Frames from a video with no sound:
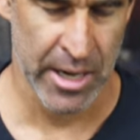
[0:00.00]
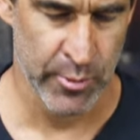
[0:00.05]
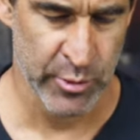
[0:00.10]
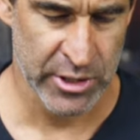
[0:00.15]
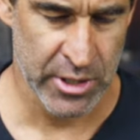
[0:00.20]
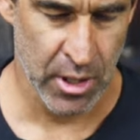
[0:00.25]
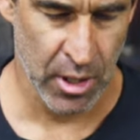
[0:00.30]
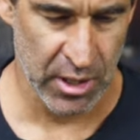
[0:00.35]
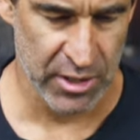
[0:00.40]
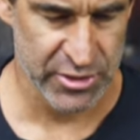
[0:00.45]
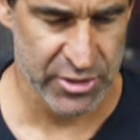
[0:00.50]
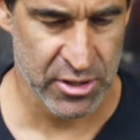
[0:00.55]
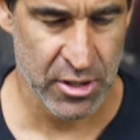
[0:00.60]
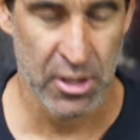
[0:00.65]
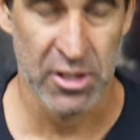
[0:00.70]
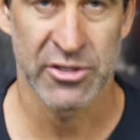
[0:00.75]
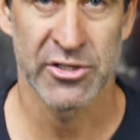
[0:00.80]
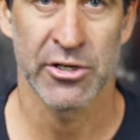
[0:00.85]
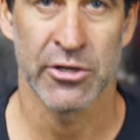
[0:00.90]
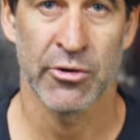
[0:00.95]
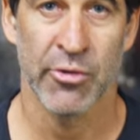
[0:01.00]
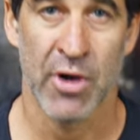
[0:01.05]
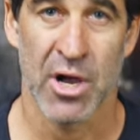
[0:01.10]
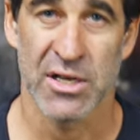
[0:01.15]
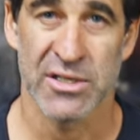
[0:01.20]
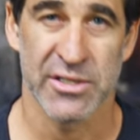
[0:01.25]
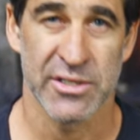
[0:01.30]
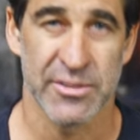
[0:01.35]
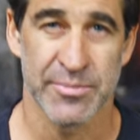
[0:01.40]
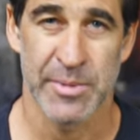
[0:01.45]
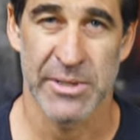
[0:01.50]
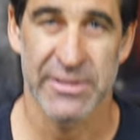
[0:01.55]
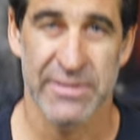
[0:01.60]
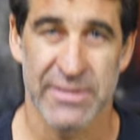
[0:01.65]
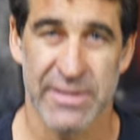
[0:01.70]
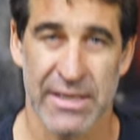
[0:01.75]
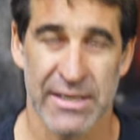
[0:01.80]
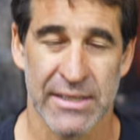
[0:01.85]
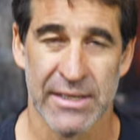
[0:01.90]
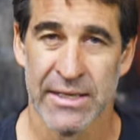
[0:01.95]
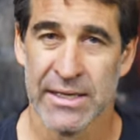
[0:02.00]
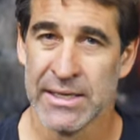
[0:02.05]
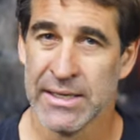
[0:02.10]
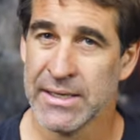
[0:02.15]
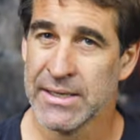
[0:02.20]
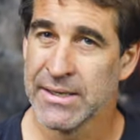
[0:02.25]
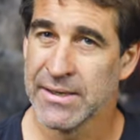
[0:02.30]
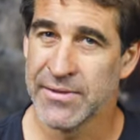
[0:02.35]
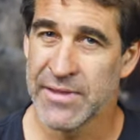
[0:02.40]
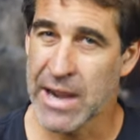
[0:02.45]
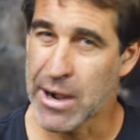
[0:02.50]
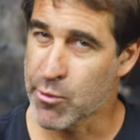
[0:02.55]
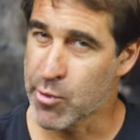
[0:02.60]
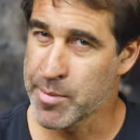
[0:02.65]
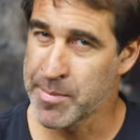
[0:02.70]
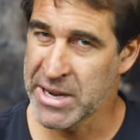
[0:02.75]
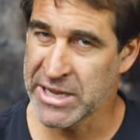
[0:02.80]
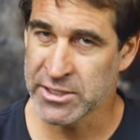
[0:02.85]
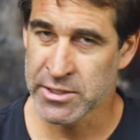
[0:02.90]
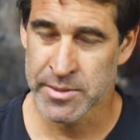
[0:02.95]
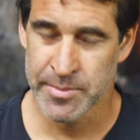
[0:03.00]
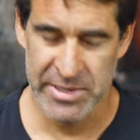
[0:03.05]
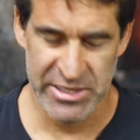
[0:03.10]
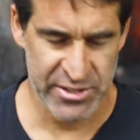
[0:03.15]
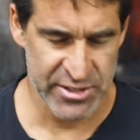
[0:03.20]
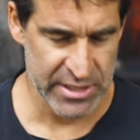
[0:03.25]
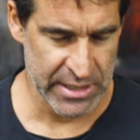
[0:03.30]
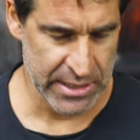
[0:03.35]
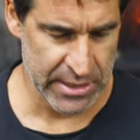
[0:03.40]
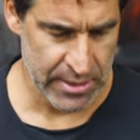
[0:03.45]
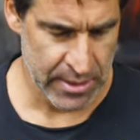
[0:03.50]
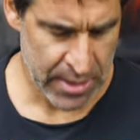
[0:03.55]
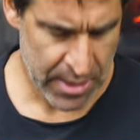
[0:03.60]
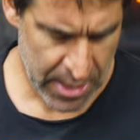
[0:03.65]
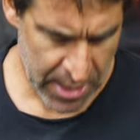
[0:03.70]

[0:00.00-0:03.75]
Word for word: I would call it Skulls and Crosses, but that remains to be seen.